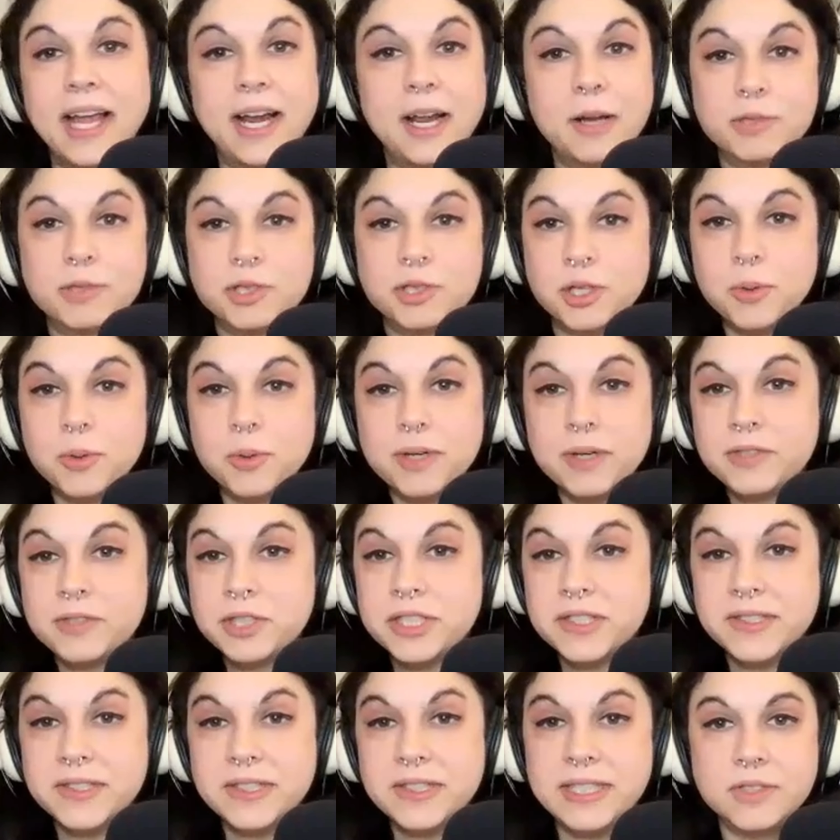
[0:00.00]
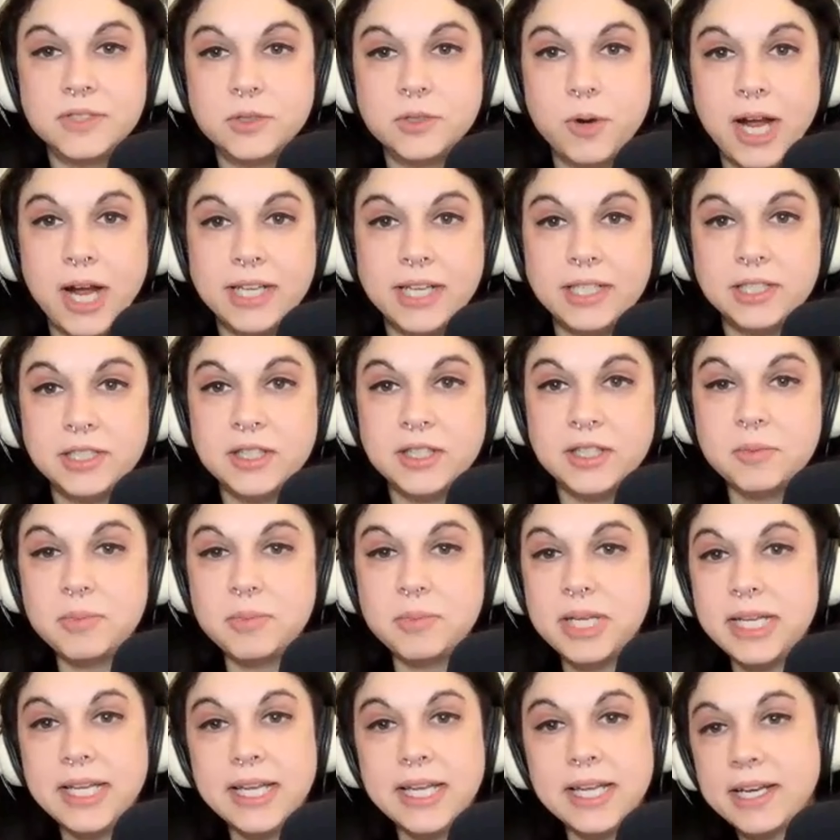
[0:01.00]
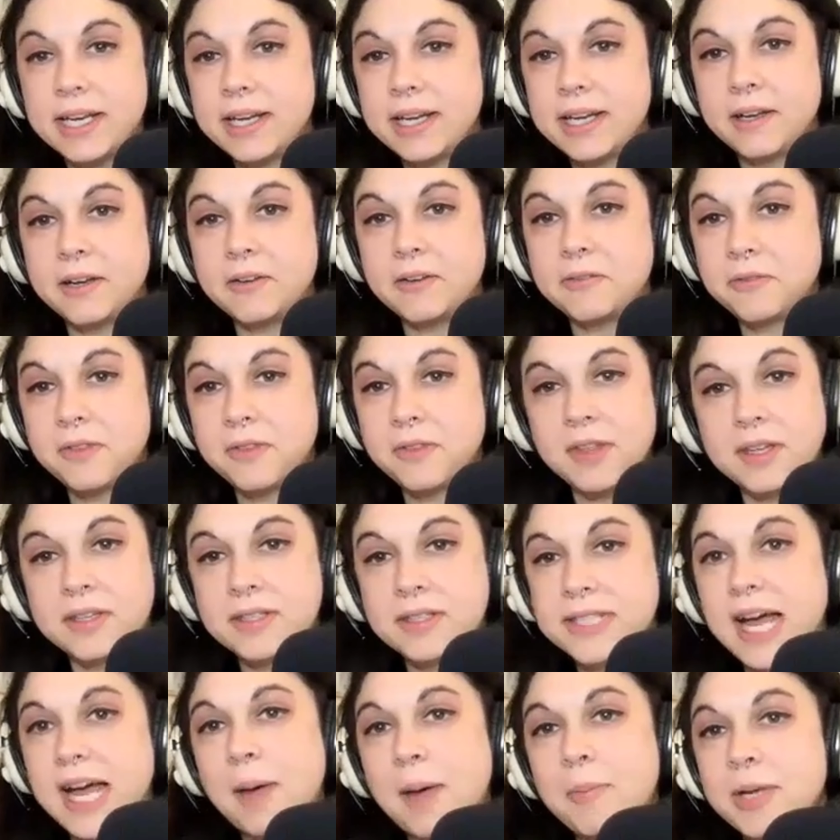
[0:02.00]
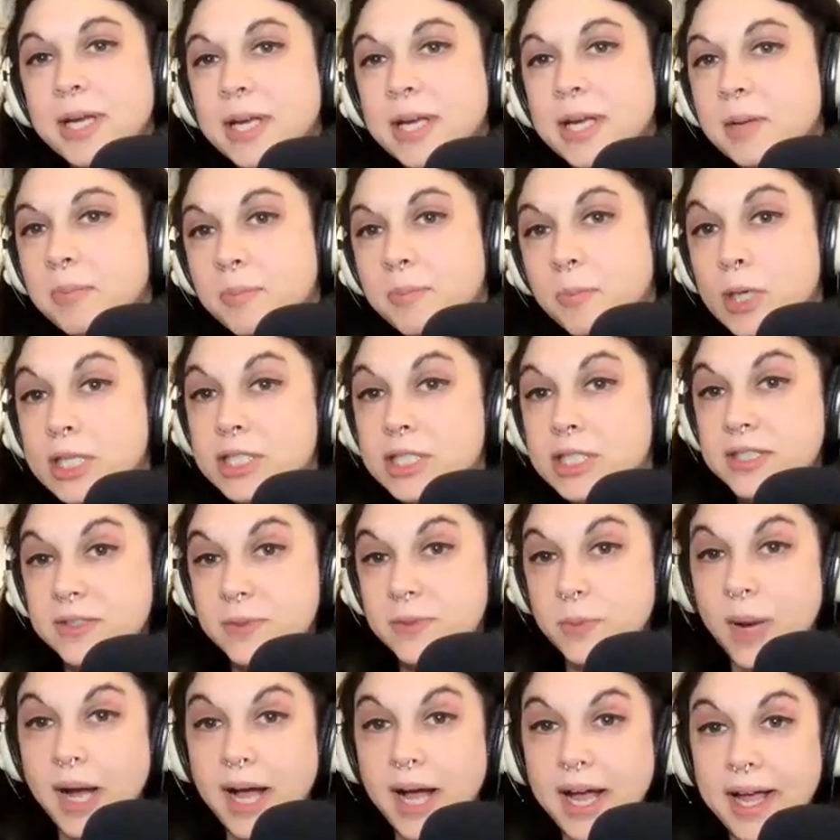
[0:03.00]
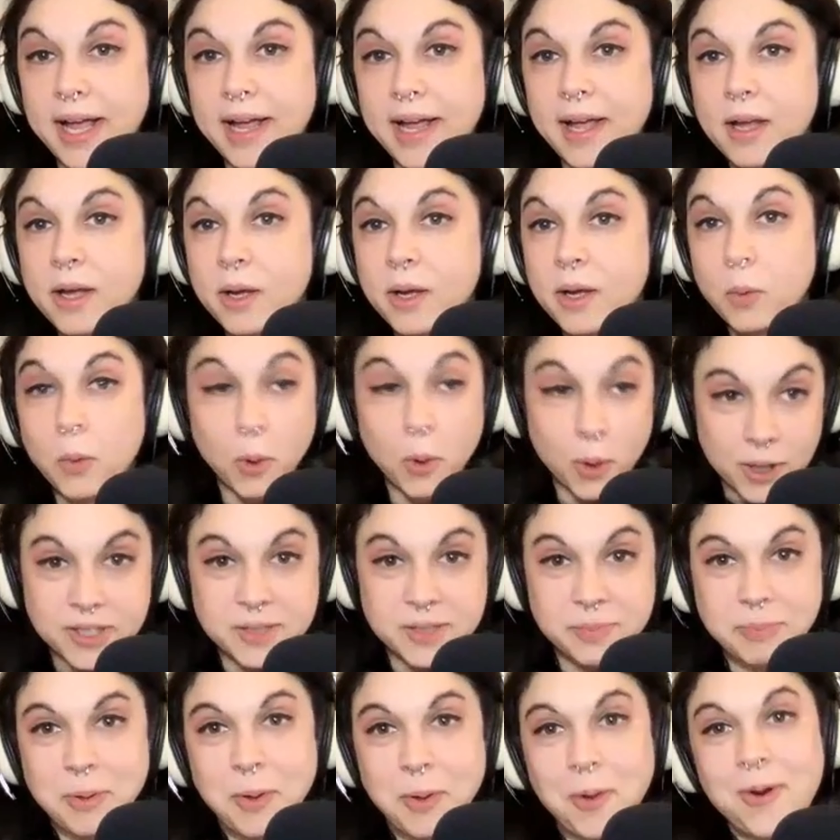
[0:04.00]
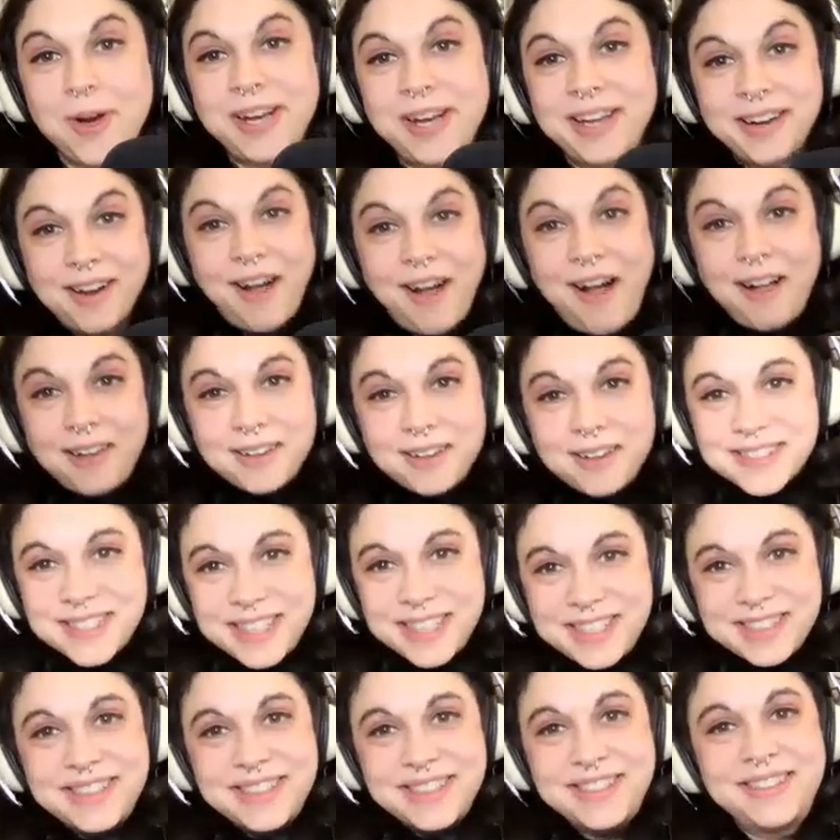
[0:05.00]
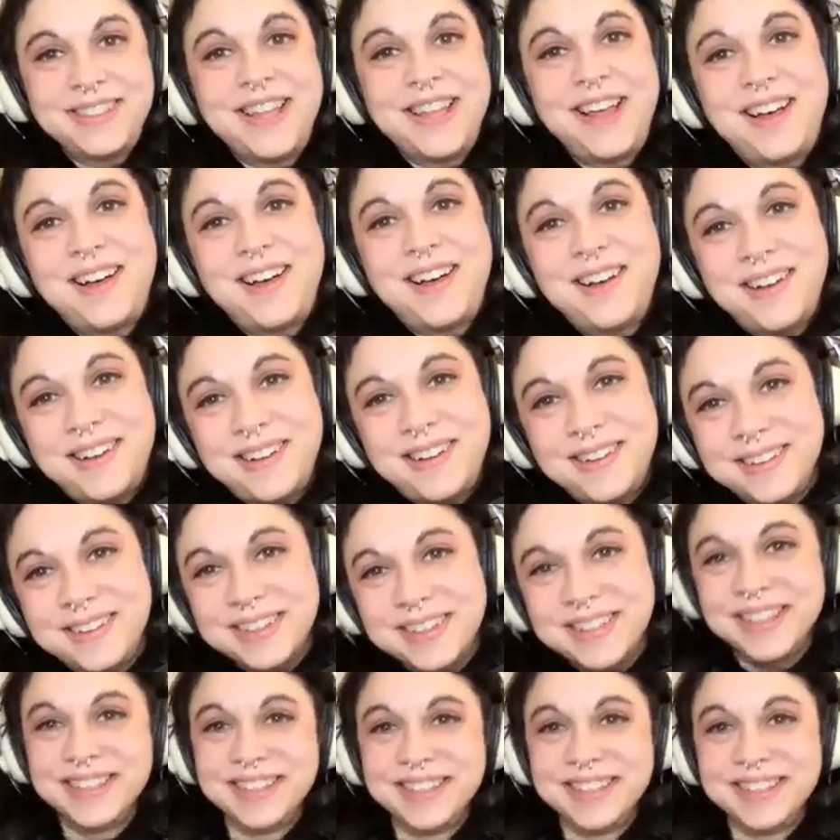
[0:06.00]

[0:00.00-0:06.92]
And I'm sure we've just scratched the beginning of the topic, which is why we're exploring it all season long.